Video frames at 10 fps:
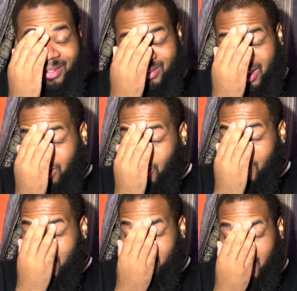I don't know where
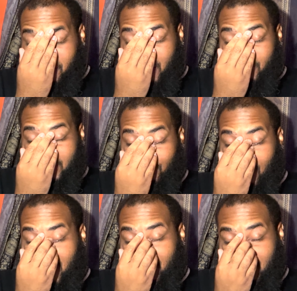he be coming up with this
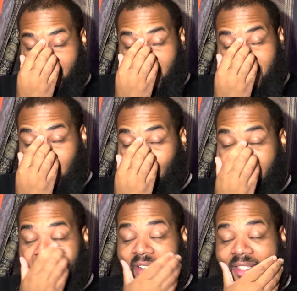writing shit. This shit be
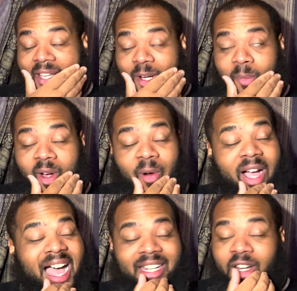wild as hell, bro.
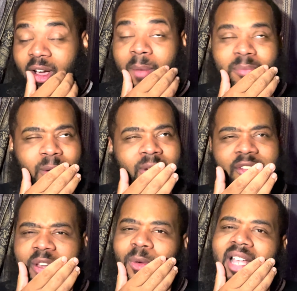I know. I'm, I wonder if
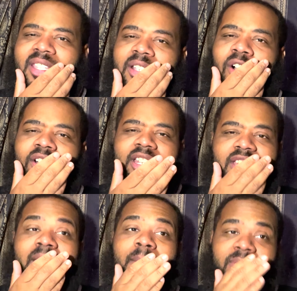he write all this
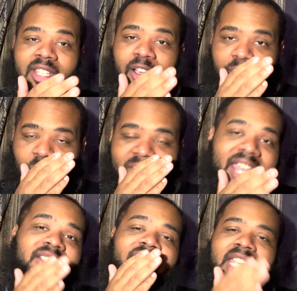shit himself or he
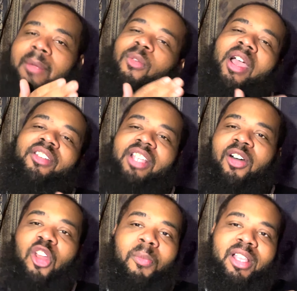has a team of writers. I
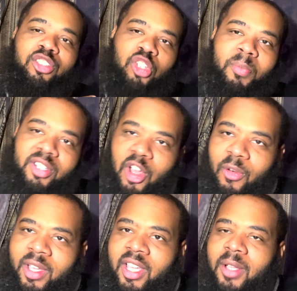don't know, but it's super dope.
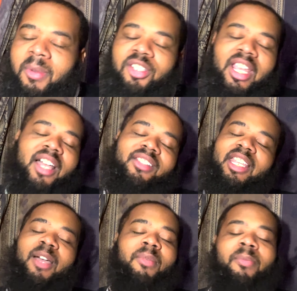But shout out to
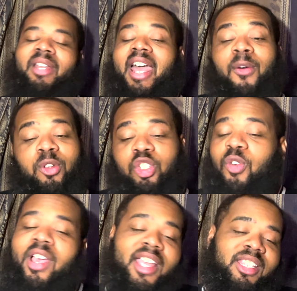him, bro. But that was
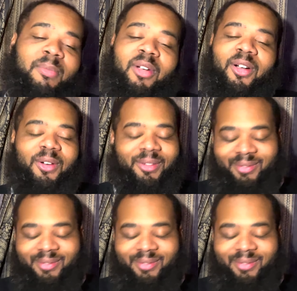crazy, bro.